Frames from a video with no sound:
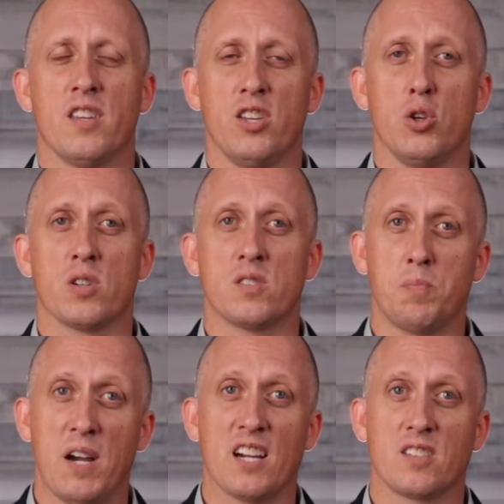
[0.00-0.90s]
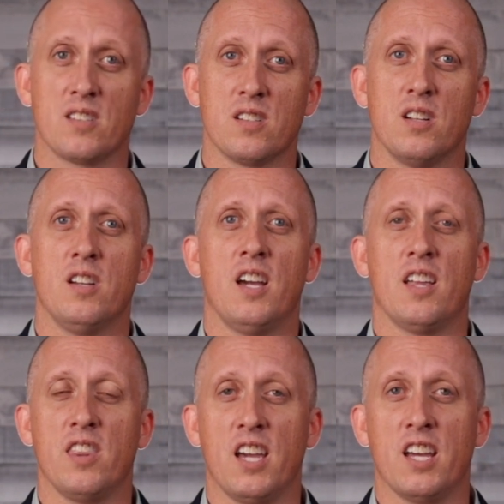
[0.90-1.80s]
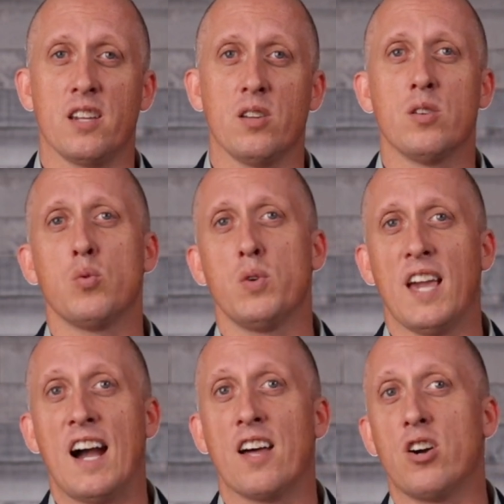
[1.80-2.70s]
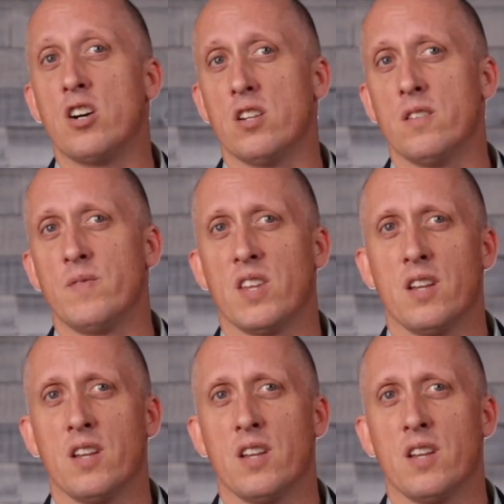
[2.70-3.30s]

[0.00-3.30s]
that you expect. And then we add on.